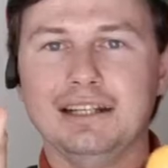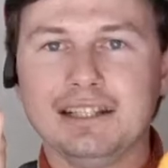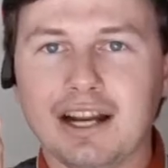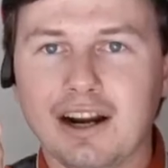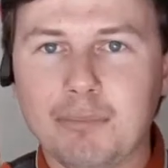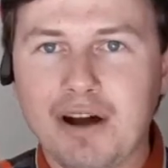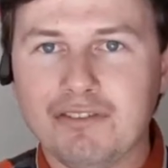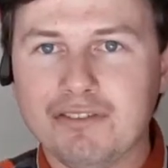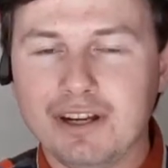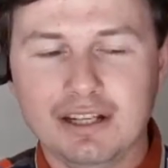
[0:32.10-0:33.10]
Let it
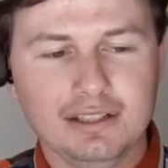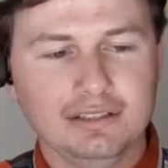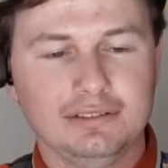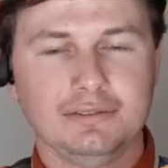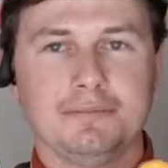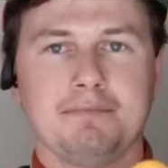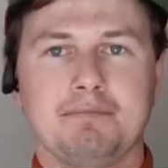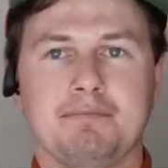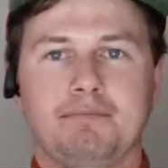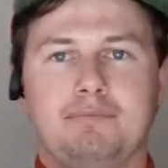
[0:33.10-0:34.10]
puff
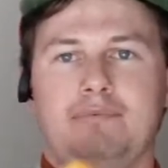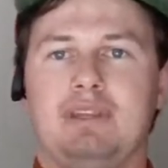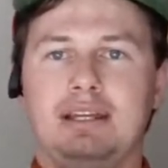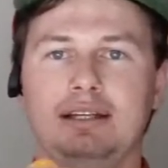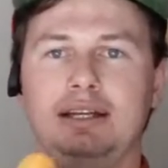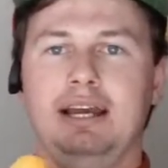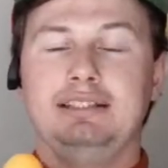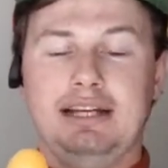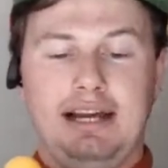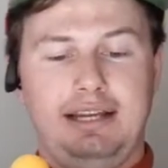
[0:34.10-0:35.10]
in there, and
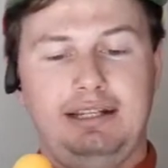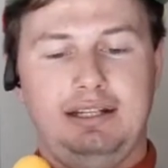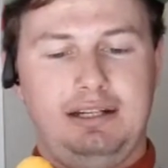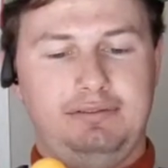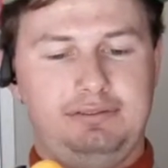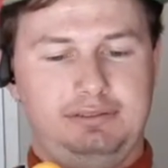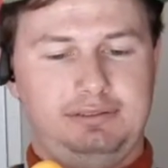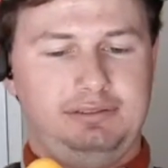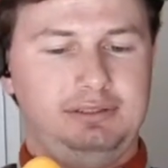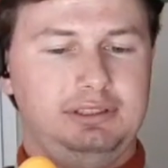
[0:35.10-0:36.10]
tie it off.
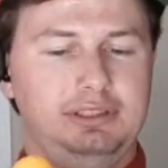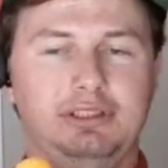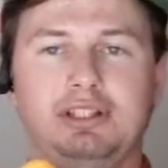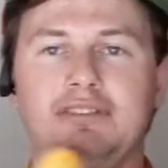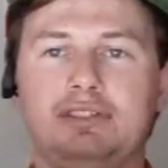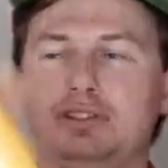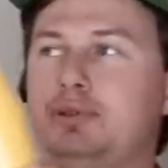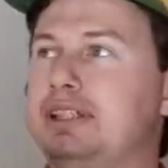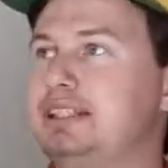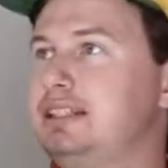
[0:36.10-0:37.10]
I'm gonna give it a
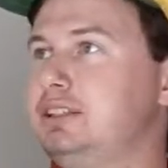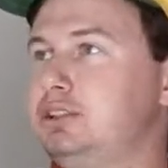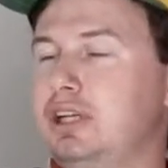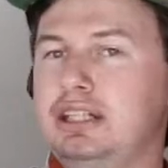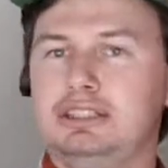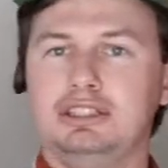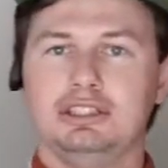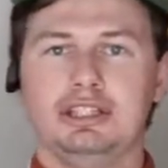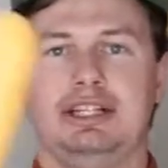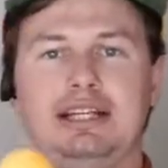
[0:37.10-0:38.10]
squeeze and a stretch. I'm
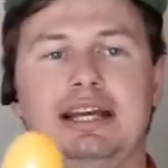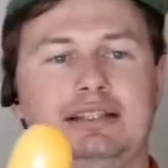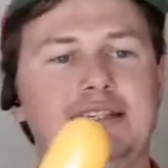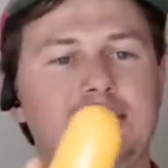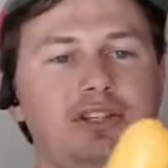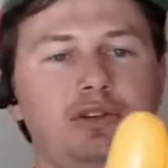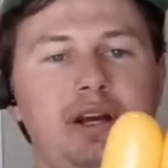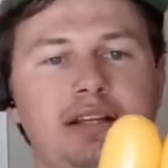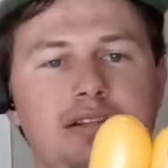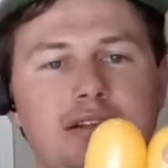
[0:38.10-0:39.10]
gonna connect these two
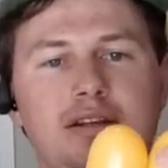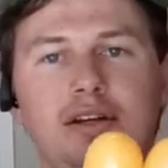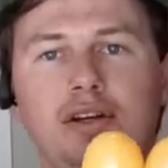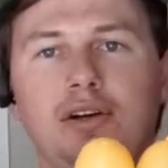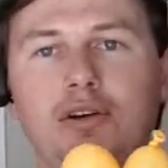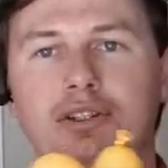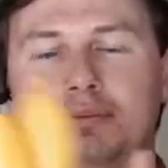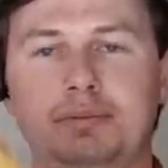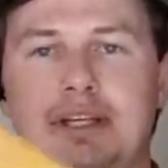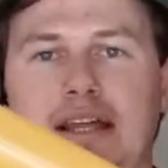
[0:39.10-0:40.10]
ends, hold
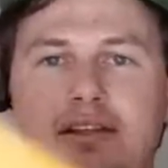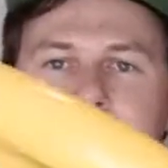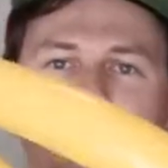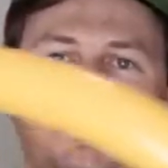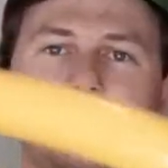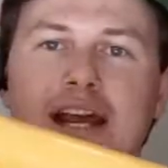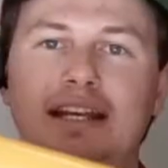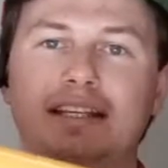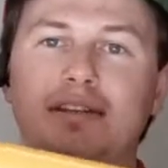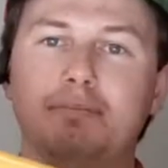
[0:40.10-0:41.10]
it together,
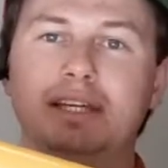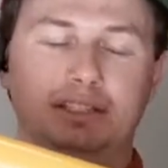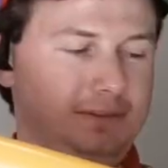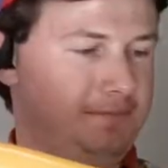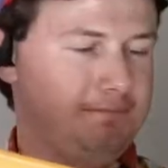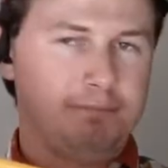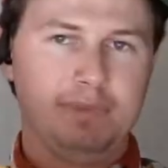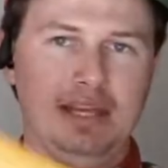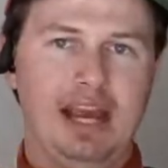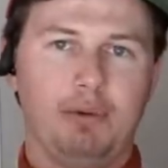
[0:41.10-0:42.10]
find the middle.
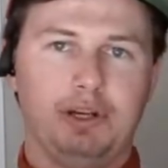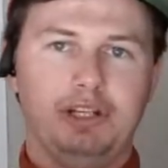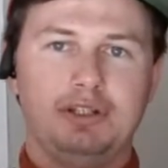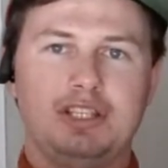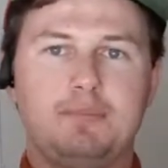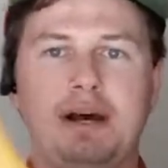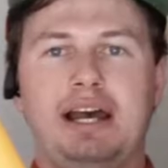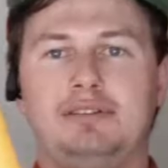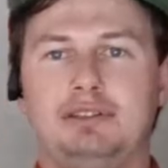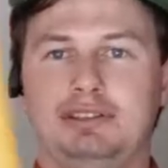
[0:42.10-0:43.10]
And we're gonna do a
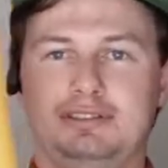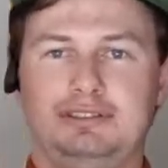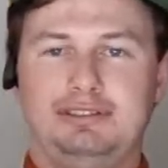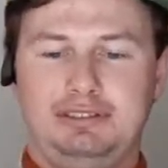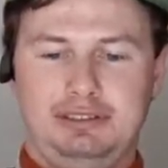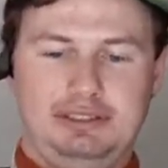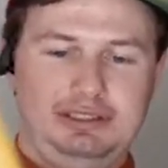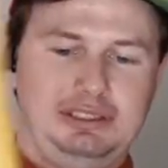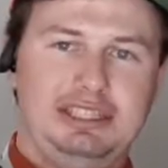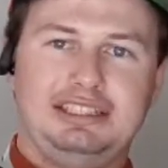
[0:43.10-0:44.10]
spiral,
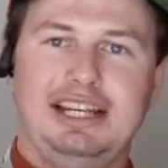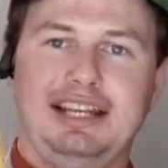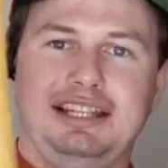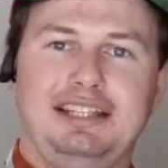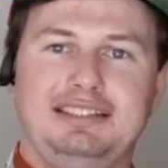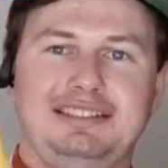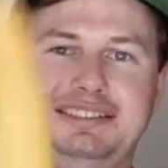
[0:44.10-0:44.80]
just like that.